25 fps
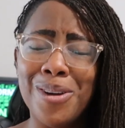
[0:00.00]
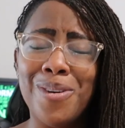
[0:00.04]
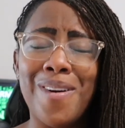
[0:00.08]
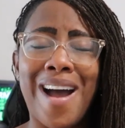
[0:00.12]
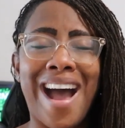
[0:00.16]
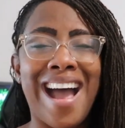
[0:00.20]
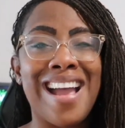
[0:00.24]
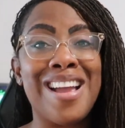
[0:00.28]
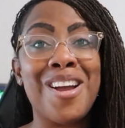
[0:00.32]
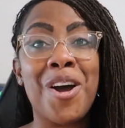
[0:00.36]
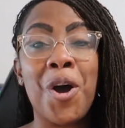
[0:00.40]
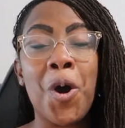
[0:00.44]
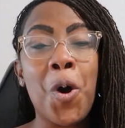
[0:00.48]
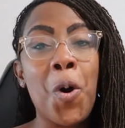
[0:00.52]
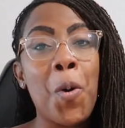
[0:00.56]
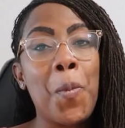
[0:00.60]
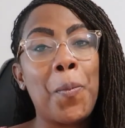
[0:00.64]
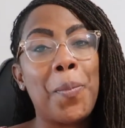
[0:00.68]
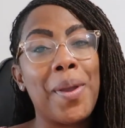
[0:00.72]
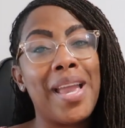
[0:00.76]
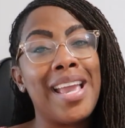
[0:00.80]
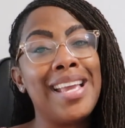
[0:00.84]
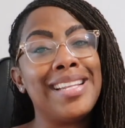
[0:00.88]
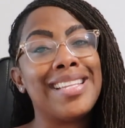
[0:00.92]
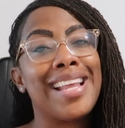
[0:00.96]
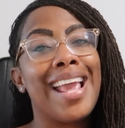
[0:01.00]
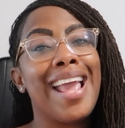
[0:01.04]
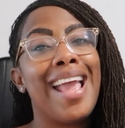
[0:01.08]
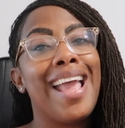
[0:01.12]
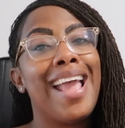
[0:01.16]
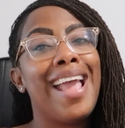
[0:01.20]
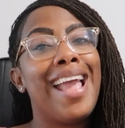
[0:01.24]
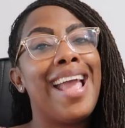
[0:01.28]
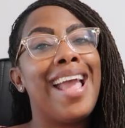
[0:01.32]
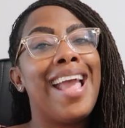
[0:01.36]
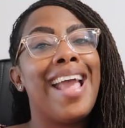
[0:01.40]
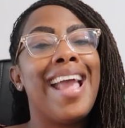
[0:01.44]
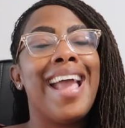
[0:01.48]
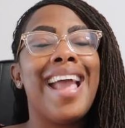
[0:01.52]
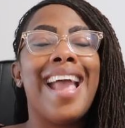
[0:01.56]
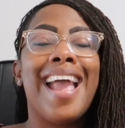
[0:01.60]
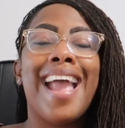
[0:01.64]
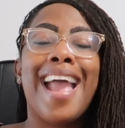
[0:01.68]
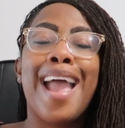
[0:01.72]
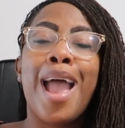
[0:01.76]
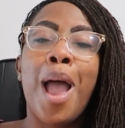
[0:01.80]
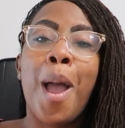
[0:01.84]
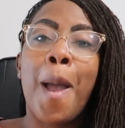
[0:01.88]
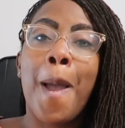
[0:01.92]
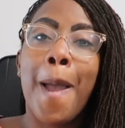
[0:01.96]
I hope it
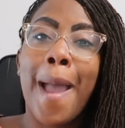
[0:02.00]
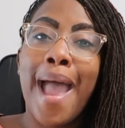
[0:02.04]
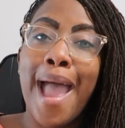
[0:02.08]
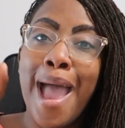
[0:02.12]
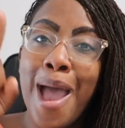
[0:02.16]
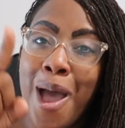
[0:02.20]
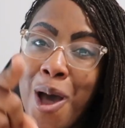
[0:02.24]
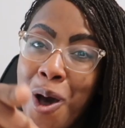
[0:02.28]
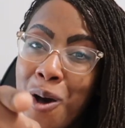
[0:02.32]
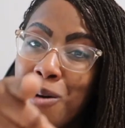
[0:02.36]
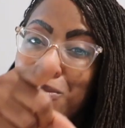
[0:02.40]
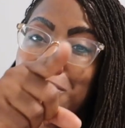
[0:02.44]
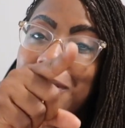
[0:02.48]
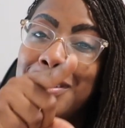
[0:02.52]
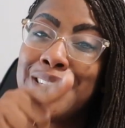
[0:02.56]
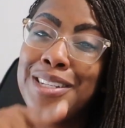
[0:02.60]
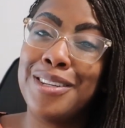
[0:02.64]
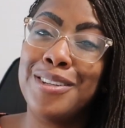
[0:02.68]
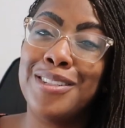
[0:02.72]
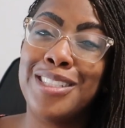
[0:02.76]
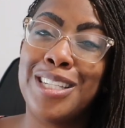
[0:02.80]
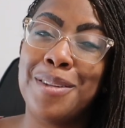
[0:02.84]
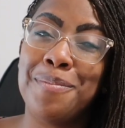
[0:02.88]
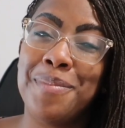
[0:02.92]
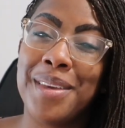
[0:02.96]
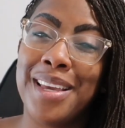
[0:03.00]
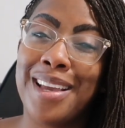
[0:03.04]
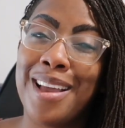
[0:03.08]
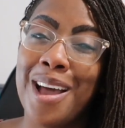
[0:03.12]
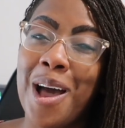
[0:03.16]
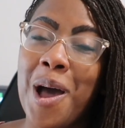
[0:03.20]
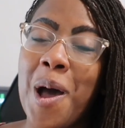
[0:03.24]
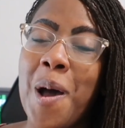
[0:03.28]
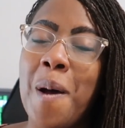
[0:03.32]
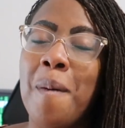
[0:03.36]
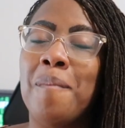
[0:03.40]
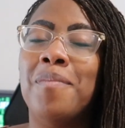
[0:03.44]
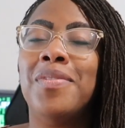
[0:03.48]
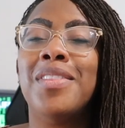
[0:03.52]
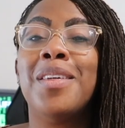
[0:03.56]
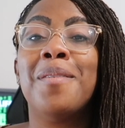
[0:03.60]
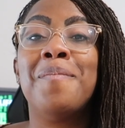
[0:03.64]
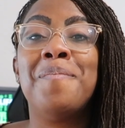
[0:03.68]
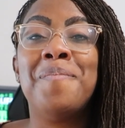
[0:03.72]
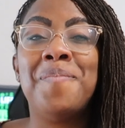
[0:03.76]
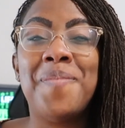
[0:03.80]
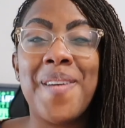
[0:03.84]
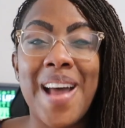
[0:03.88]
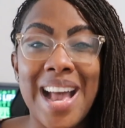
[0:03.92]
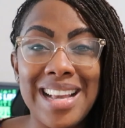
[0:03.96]
helps you to become the
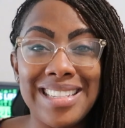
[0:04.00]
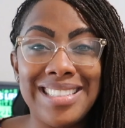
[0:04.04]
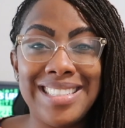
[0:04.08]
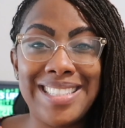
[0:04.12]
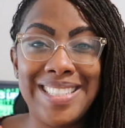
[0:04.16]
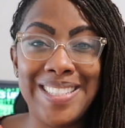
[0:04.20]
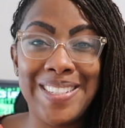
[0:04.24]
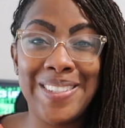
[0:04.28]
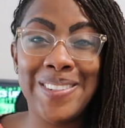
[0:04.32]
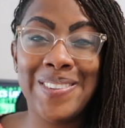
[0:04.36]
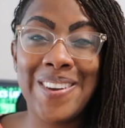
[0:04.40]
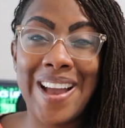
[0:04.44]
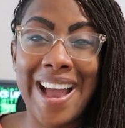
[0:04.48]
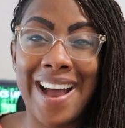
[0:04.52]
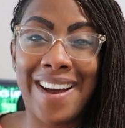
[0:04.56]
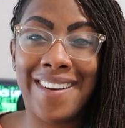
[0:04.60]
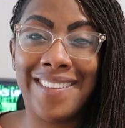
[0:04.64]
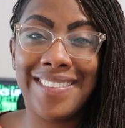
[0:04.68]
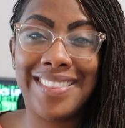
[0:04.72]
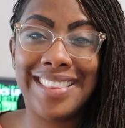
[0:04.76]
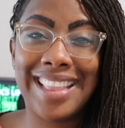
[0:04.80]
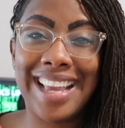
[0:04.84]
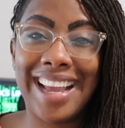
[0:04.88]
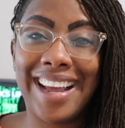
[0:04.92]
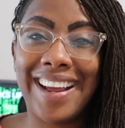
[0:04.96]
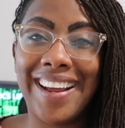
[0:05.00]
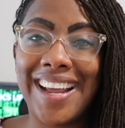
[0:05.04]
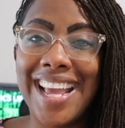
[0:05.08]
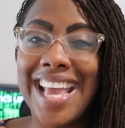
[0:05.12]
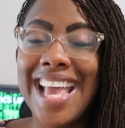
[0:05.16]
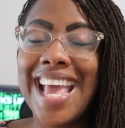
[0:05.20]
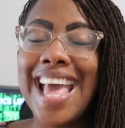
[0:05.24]
best you out there.